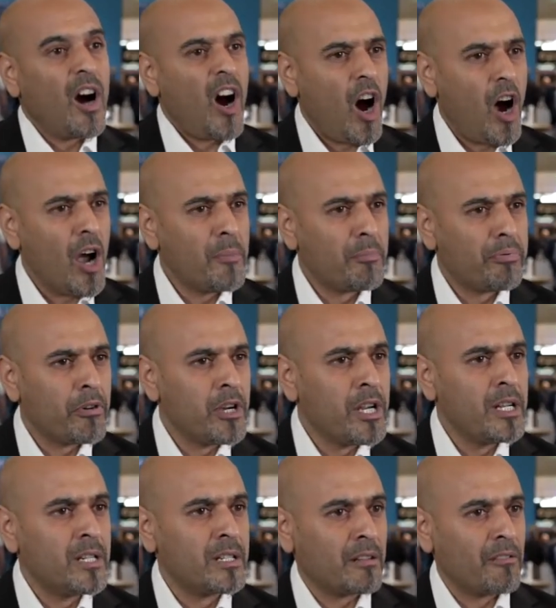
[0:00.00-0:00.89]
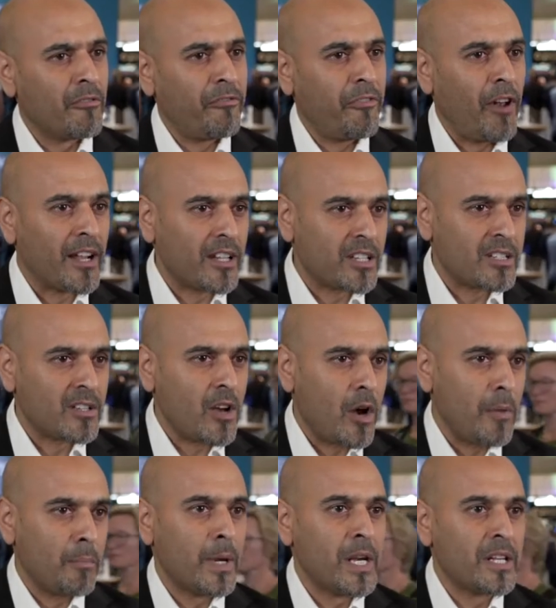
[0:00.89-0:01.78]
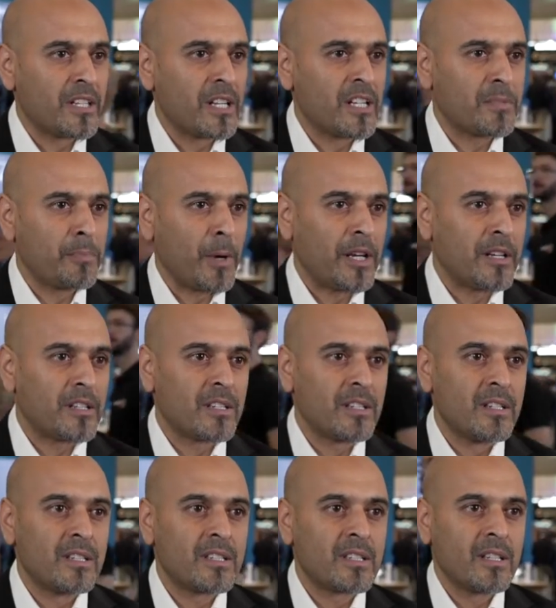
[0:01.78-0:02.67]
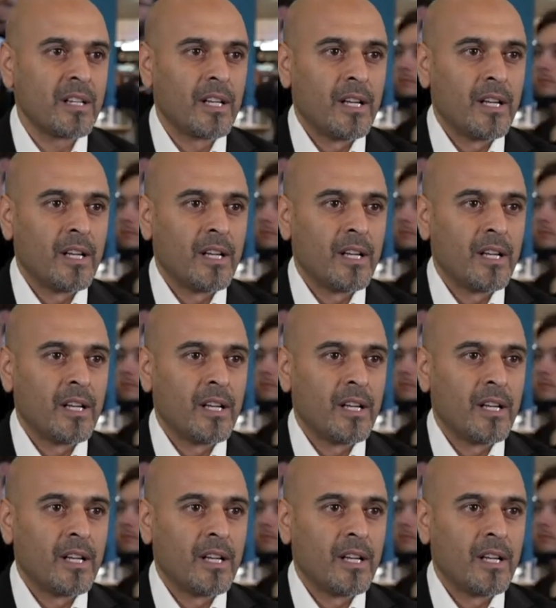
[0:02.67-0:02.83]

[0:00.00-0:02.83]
hybrid and flex type meeting spaces.